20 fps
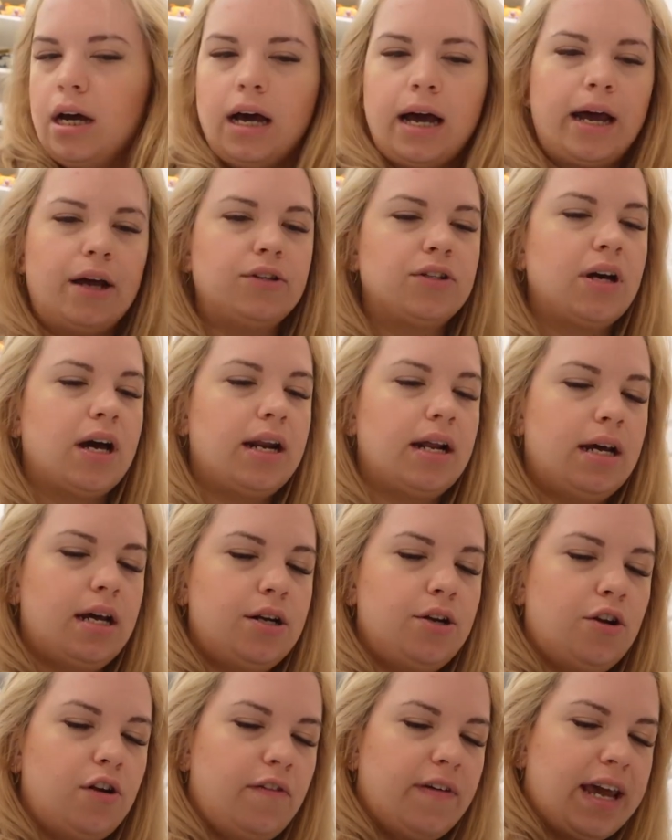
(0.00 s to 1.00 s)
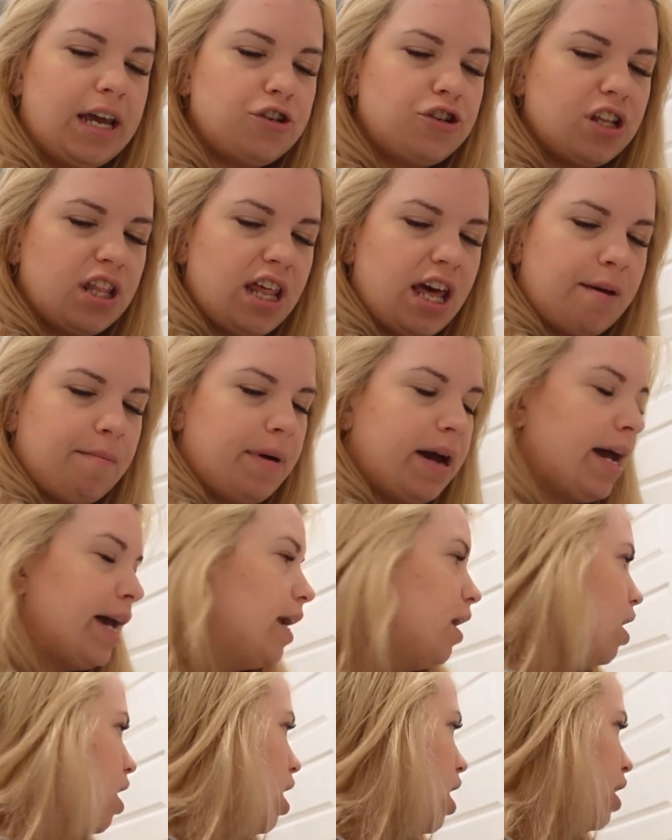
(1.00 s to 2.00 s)
I also got a notification that
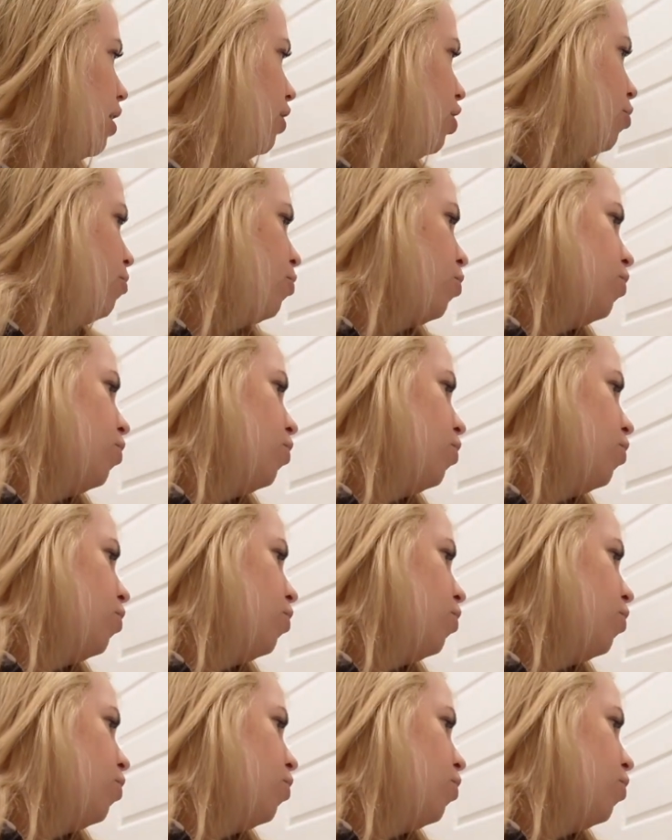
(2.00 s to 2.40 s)
my Oddly